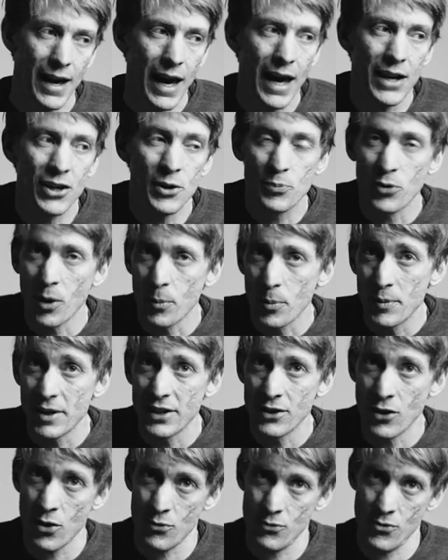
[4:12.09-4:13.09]
And you're probably
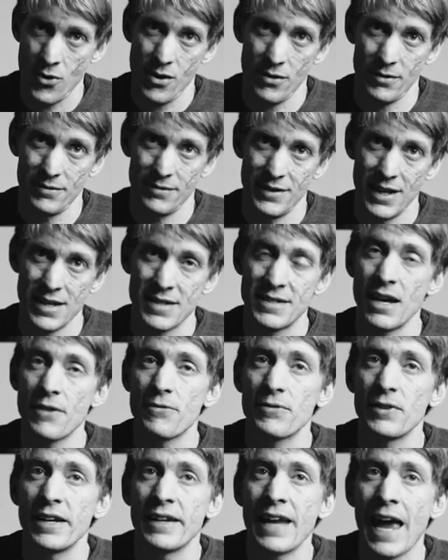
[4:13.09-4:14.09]
not wrong. There's
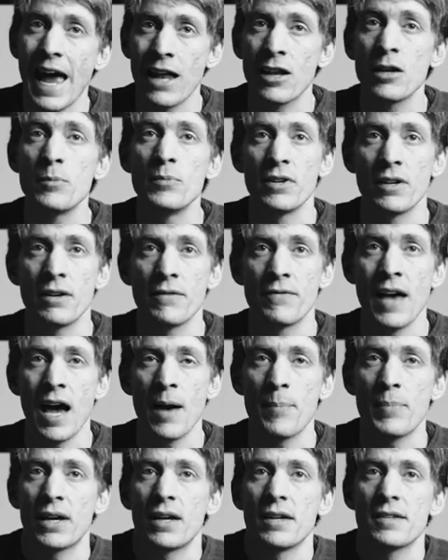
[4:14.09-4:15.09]
definitely an element of
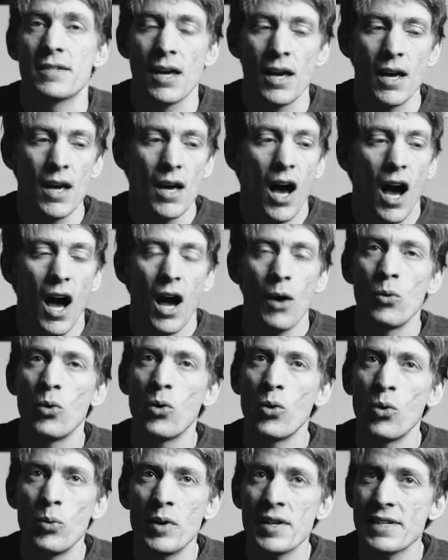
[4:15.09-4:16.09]
that, because I will
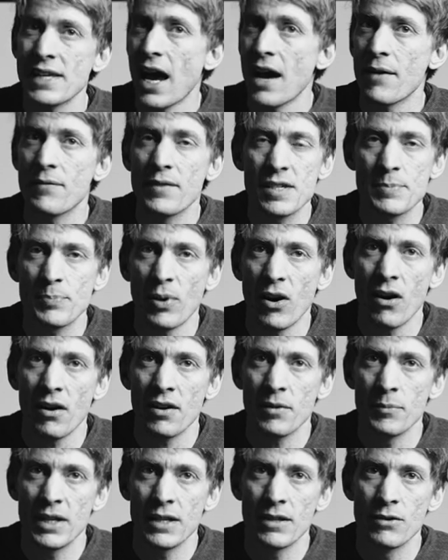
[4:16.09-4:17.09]
always have this
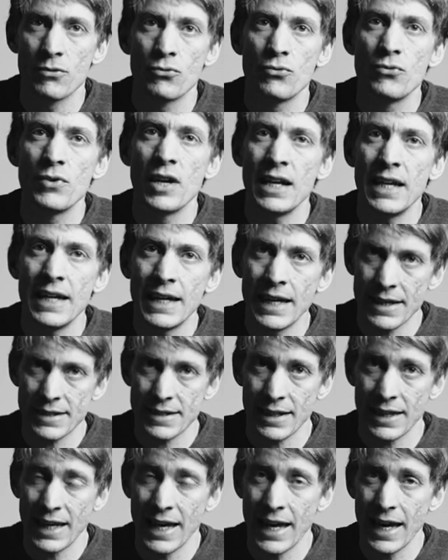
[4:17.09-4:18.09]
part of me that really
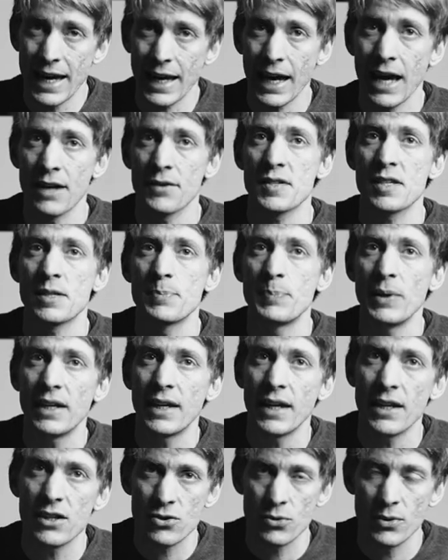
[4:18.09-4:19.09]
gets a kick out of
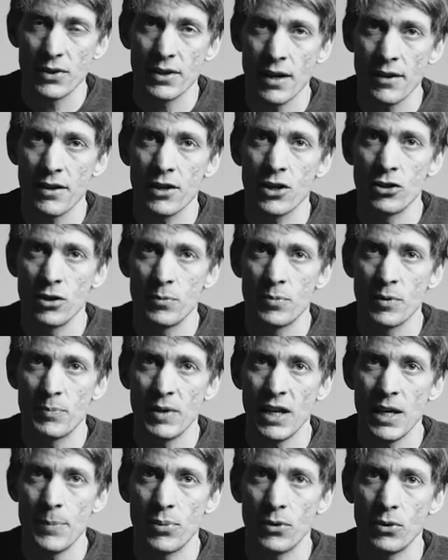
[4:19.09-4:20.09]
speaking to another group of
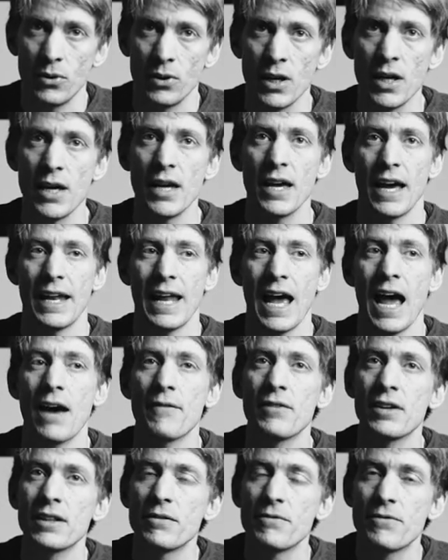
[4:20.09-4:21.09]
people and
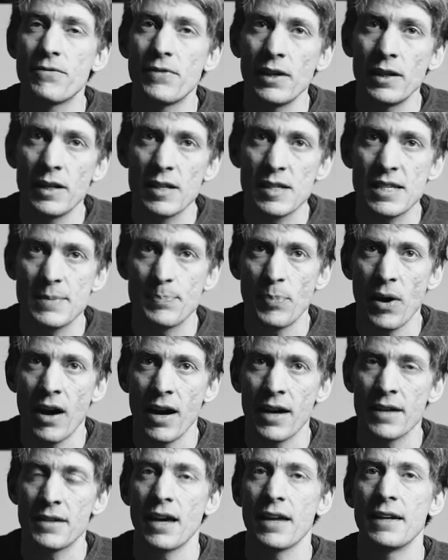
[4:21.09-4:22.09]
having them feel
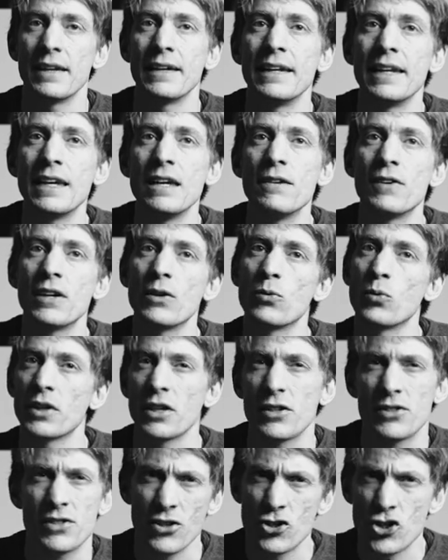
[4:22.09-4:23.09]
inspired and leaving
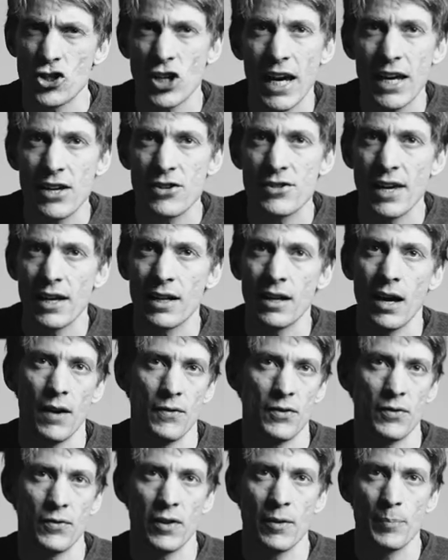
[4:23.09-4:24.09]
wanting to change their
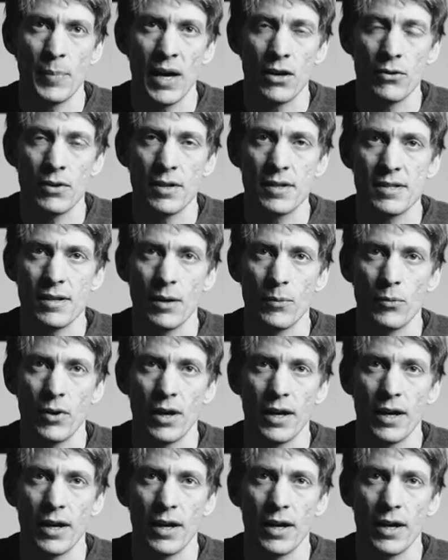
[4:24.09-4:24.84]
lives for the better in some